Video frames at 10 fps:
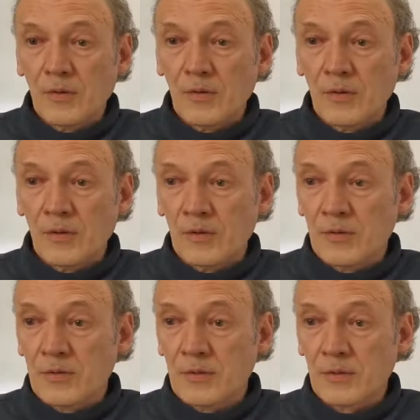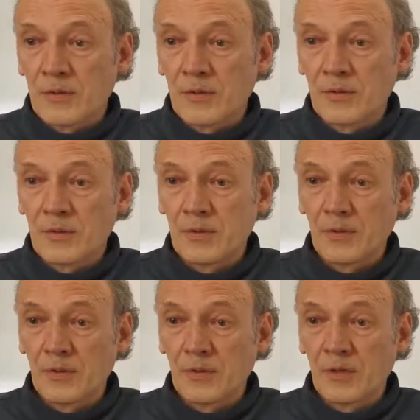And
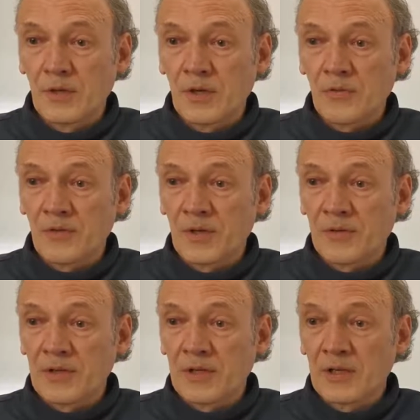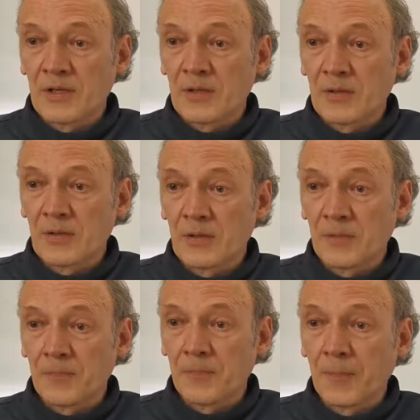here I have another link
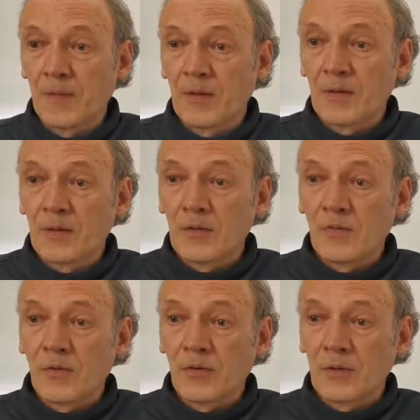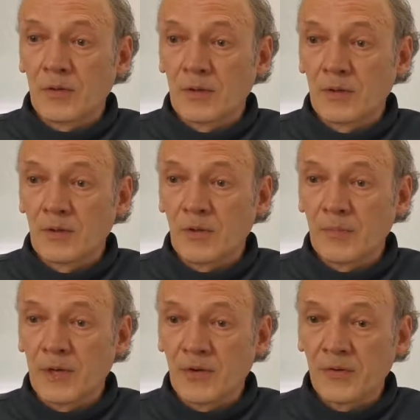for the
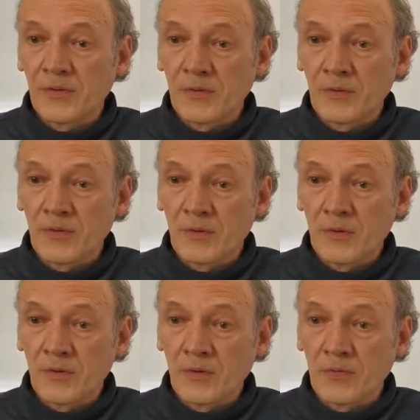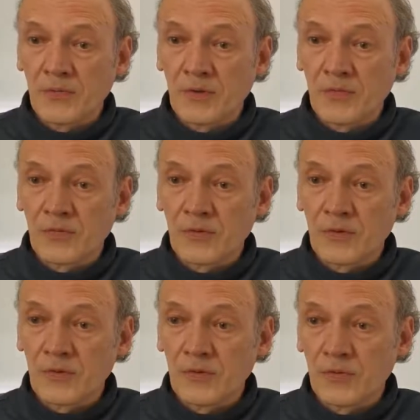comparison of
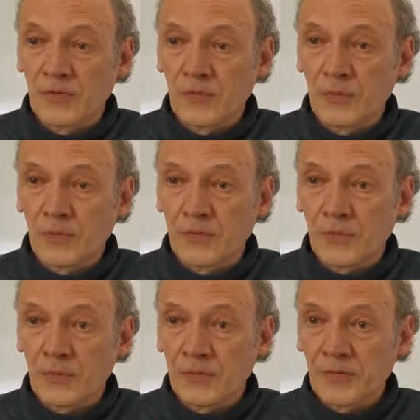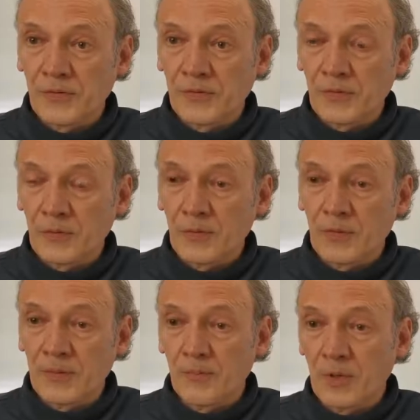different fuel sources
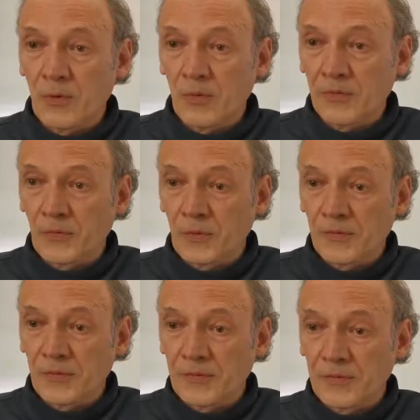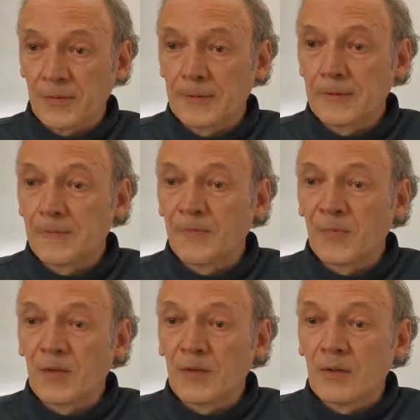or power sources,
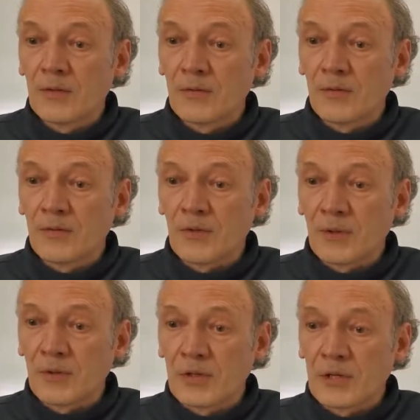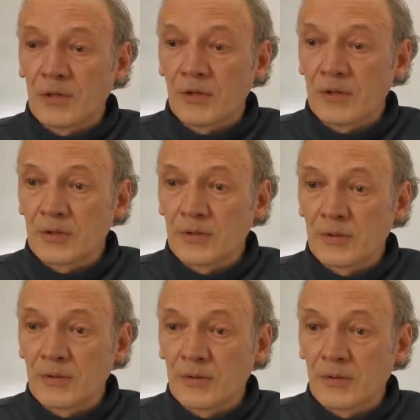this time in English.
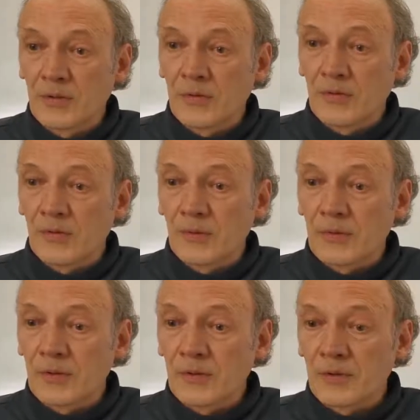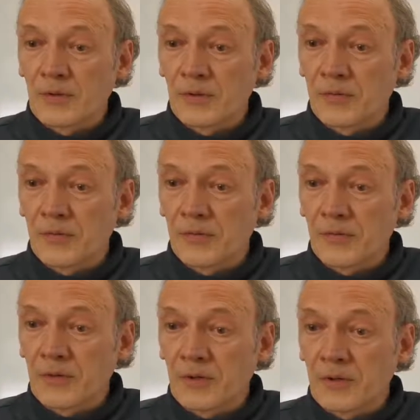So here you can also
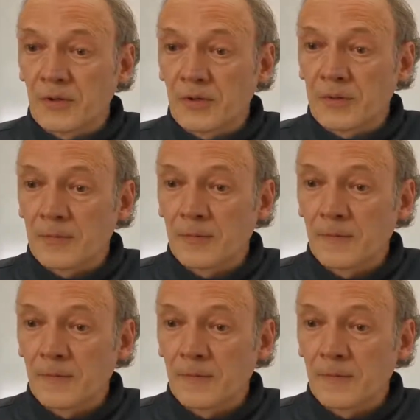see a